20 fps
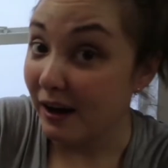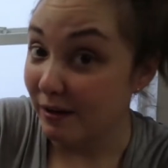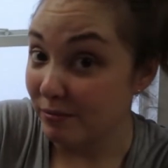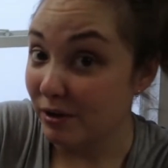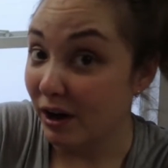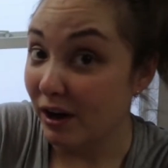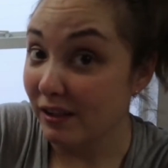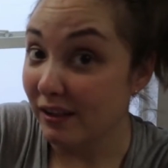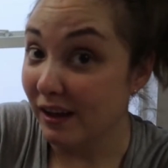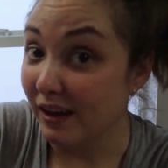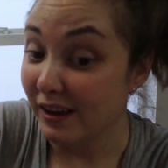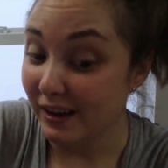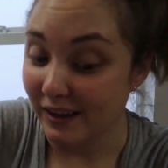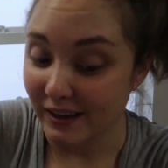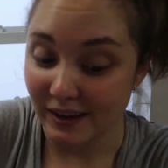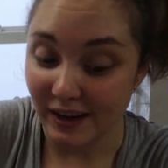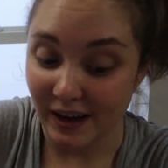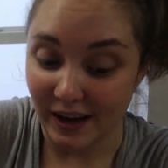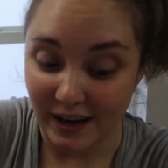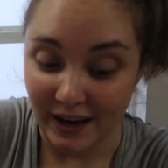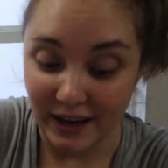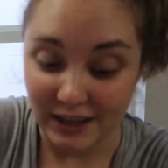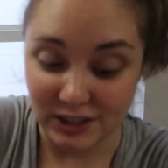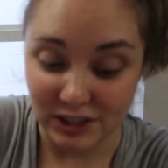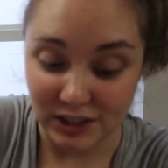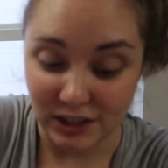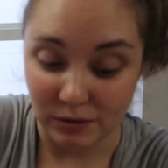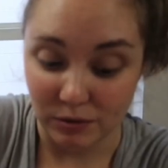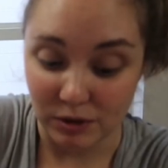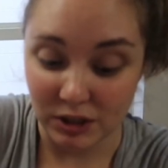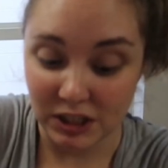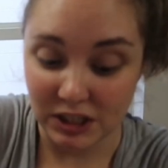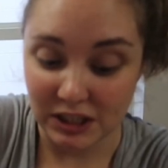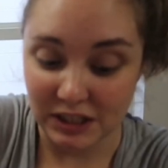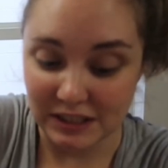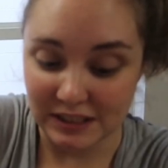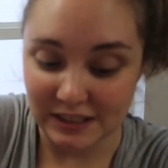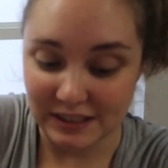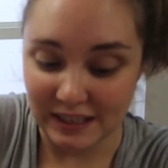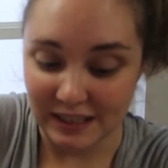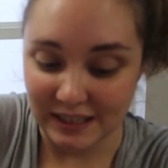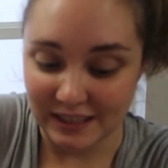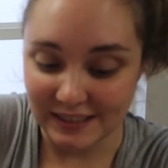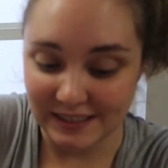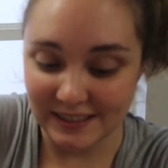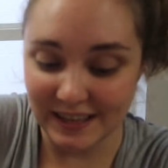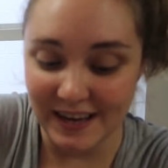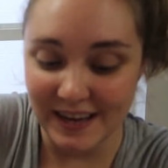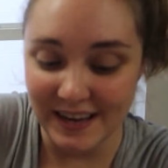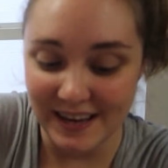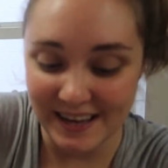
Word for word: I'm not lying, I actually worked these days.